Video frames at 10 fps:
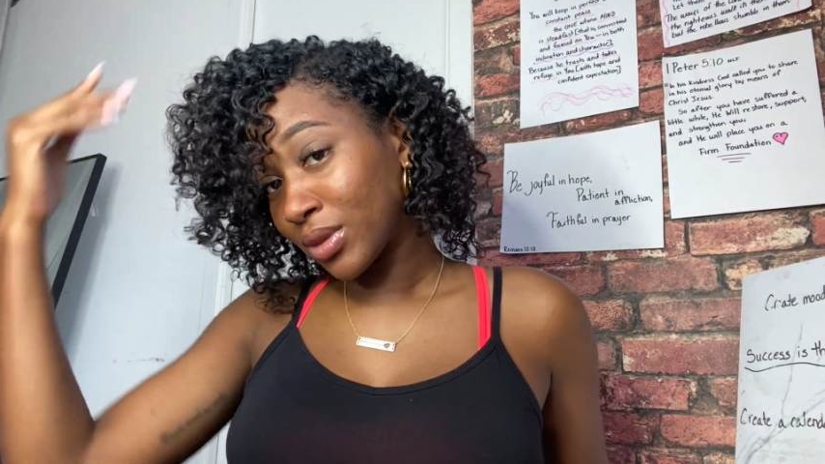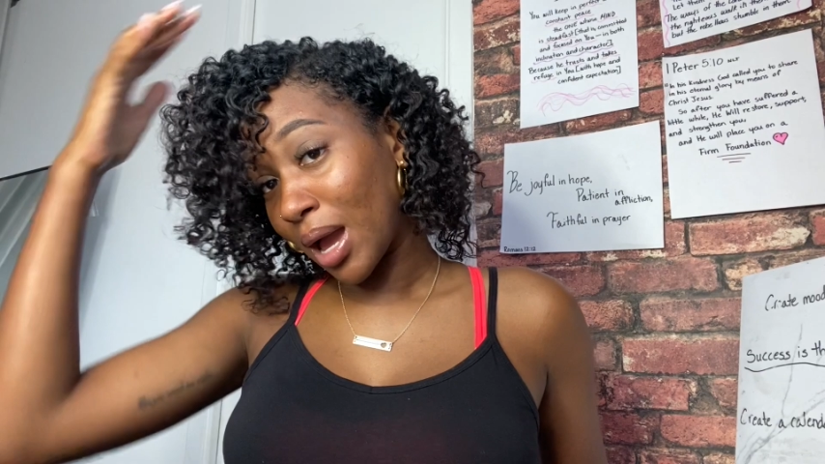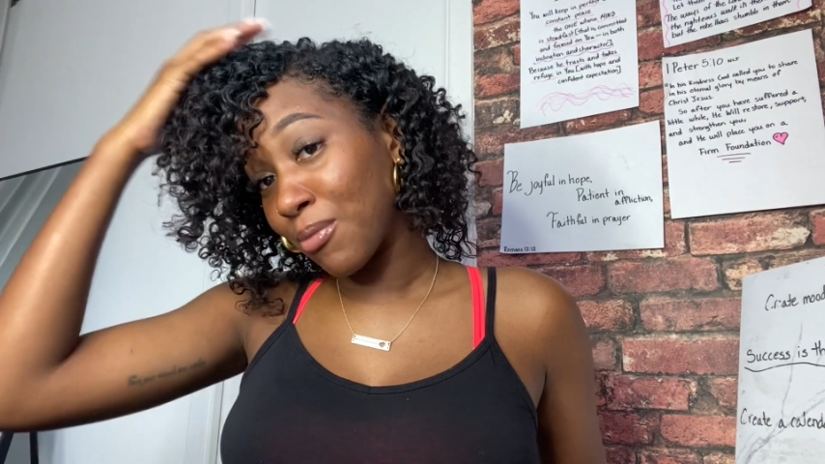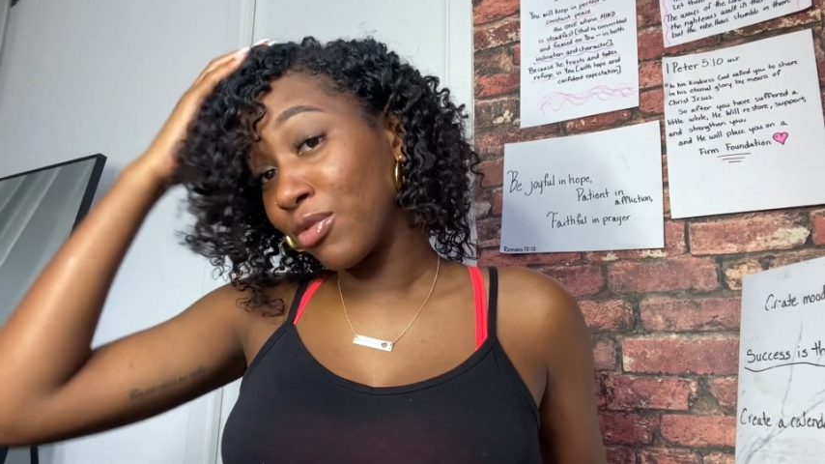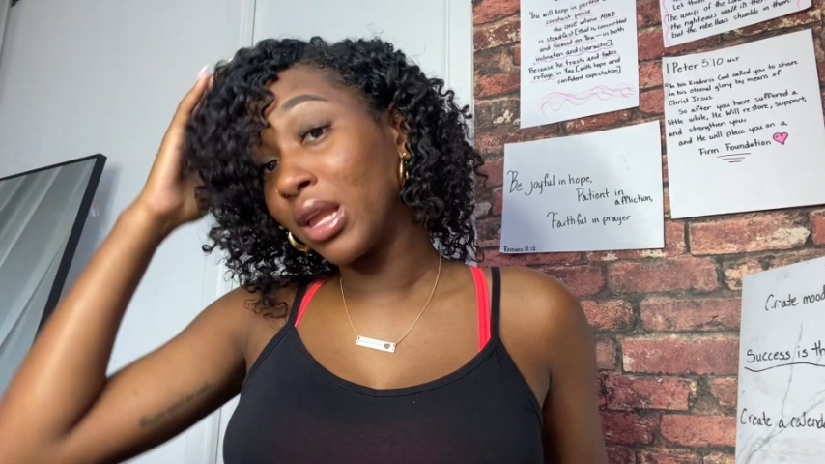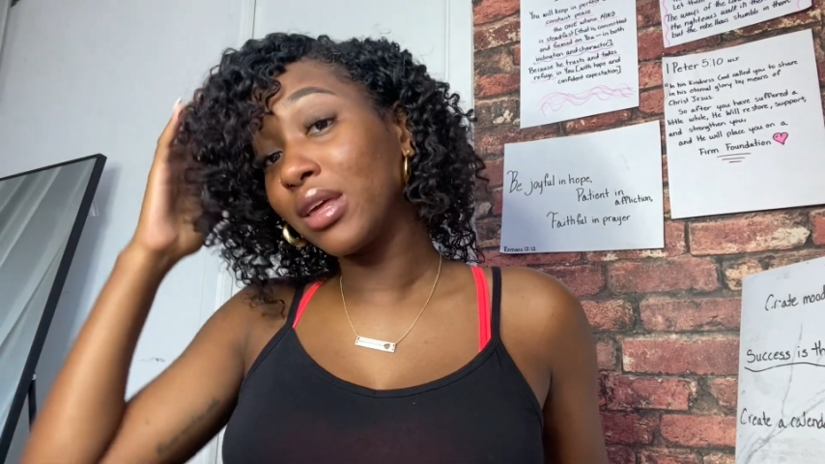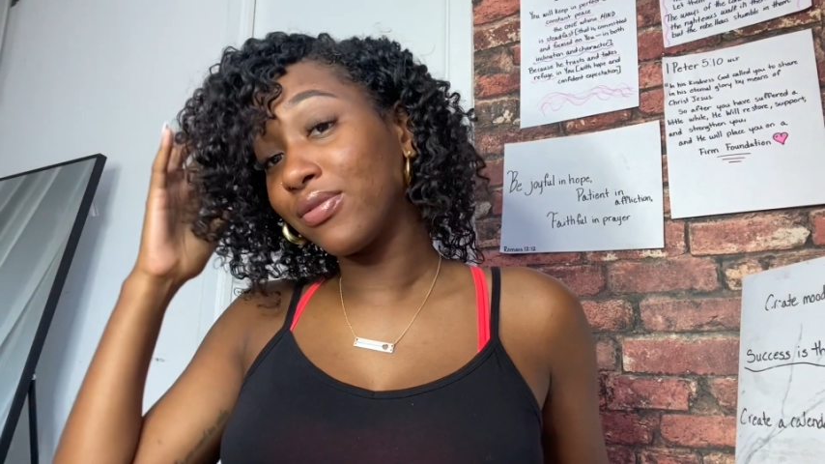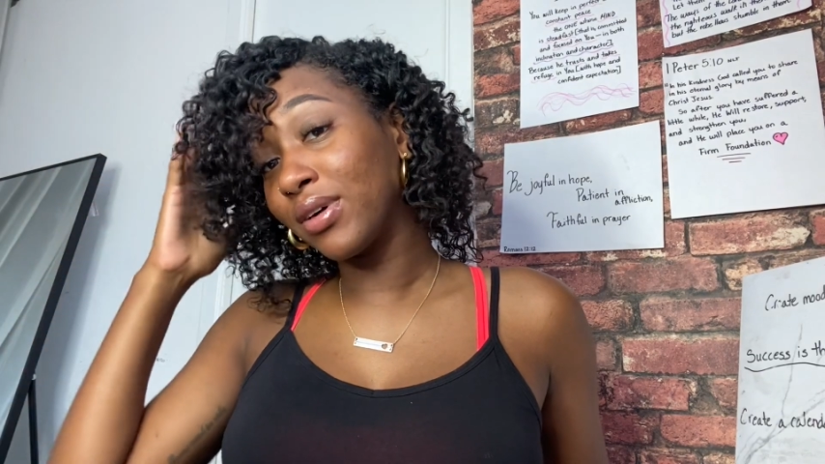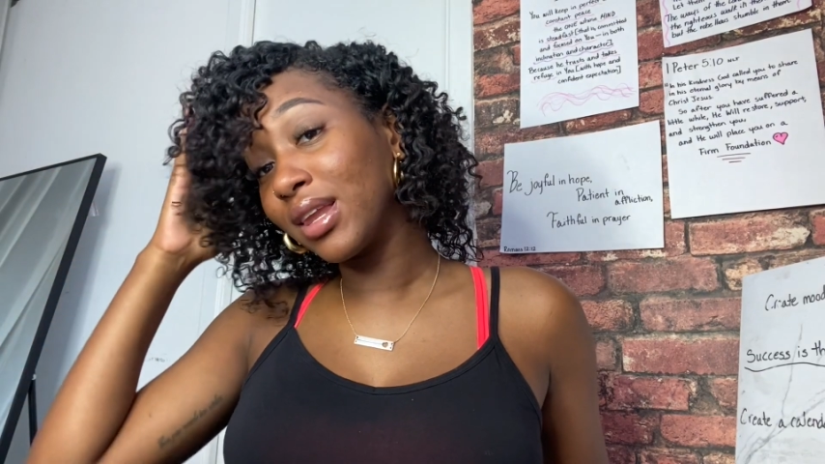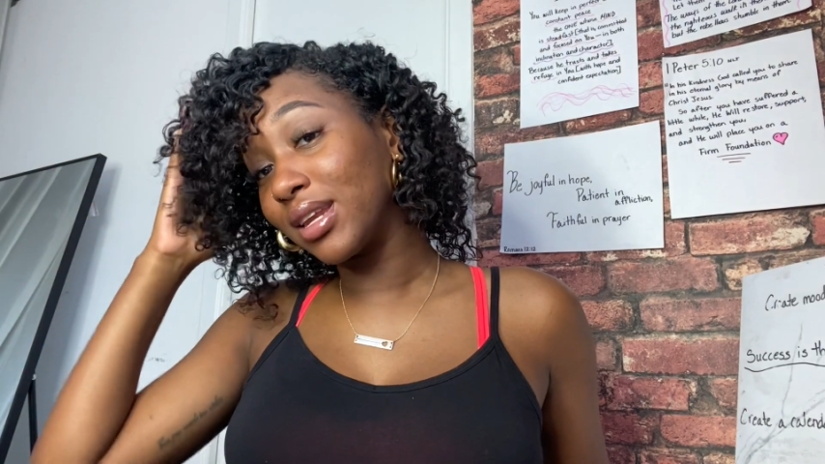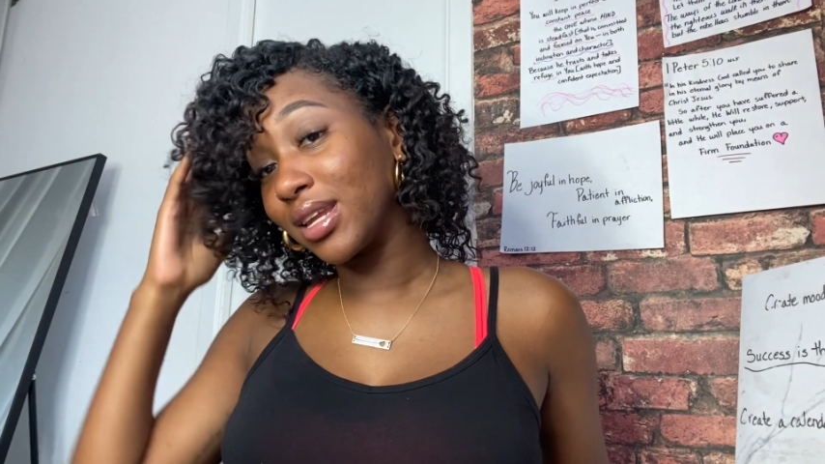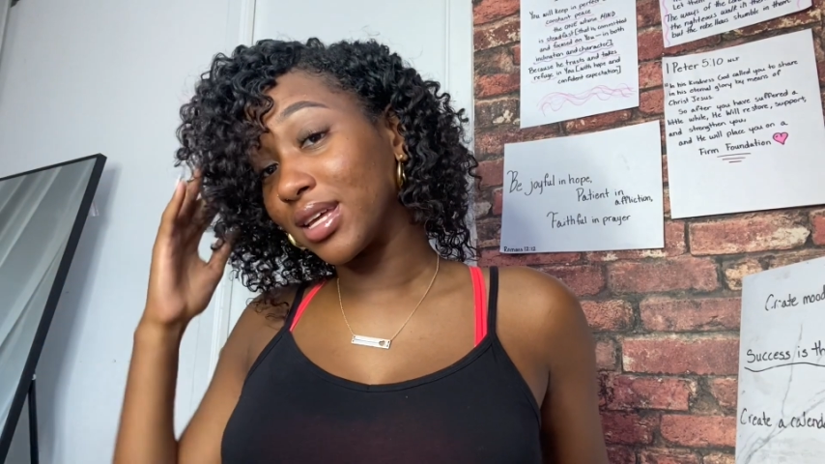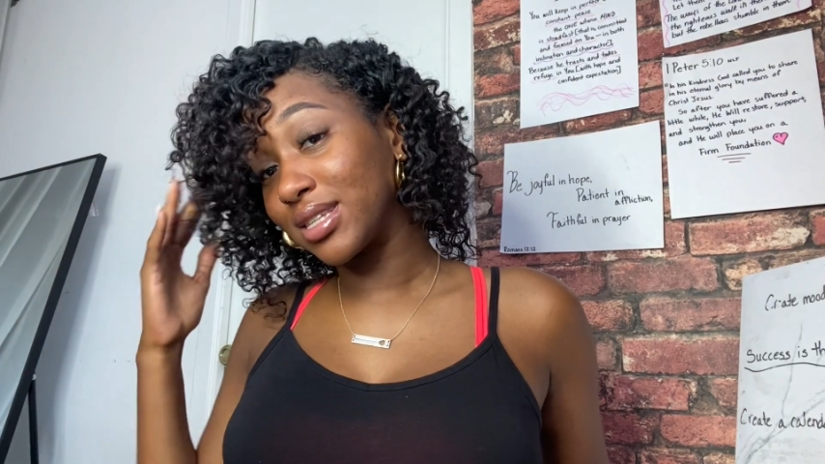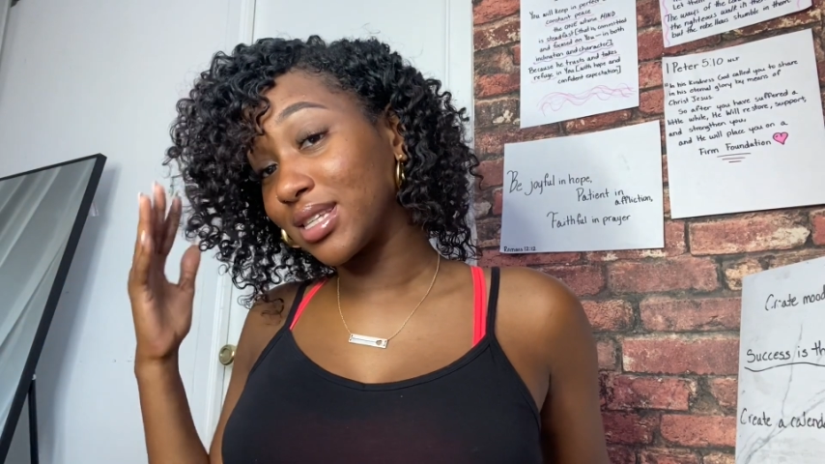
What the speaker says: I'm really feeling this.